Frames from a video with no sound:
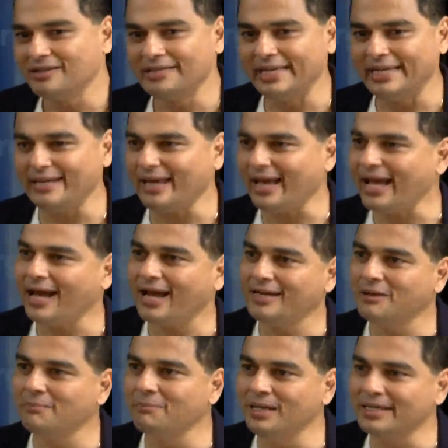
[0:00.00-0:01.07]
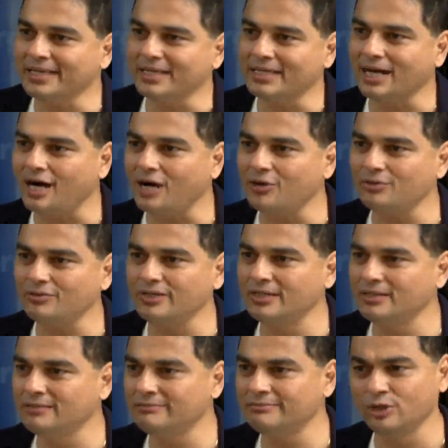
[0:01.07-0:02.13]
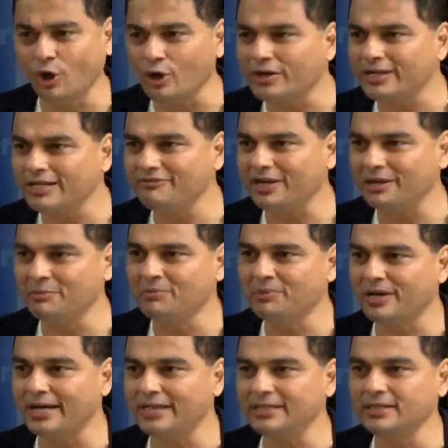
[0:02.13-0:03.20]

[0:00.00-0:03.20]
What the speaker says: They had a milking cow in Naukri, if I remember right.